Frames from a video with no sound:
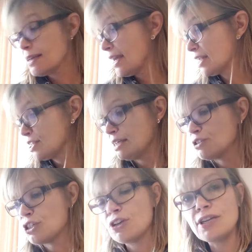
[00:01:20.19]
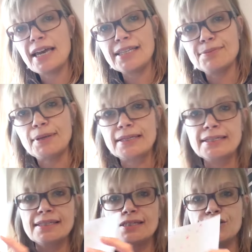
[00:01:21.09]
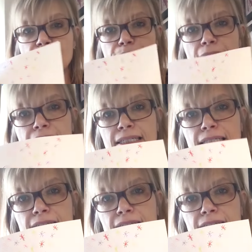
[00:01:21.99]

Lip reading: Actually, I'll show you Esme's that she made.